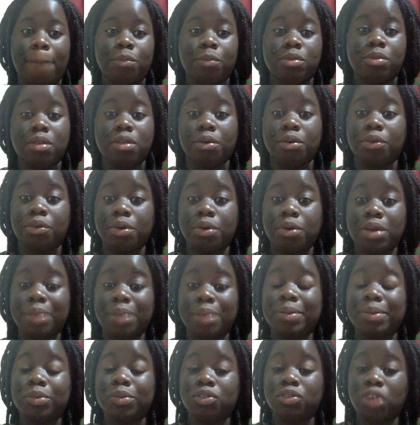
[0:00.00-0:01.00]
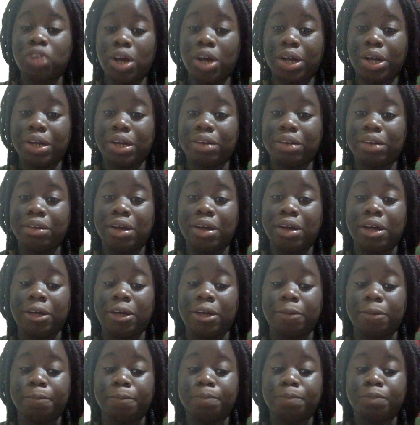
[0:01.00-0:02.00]
So growing up, it was hard.
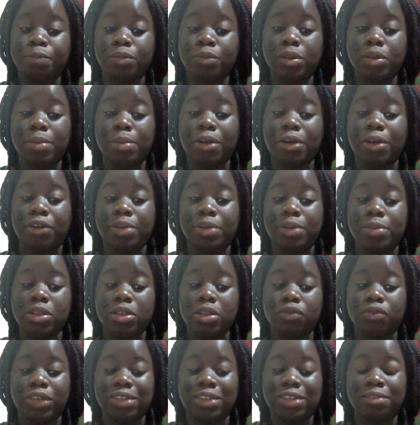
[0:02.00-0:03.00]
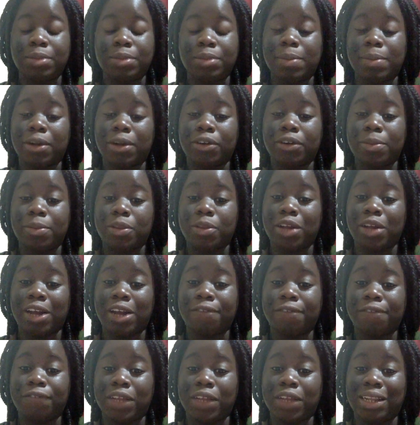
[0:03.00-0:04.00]
My grandmother raised me. My grandmother
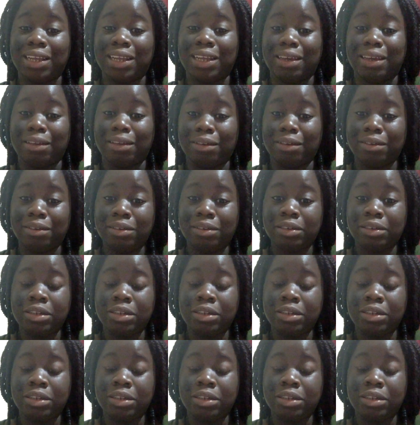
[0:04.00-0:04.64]
had fell ill.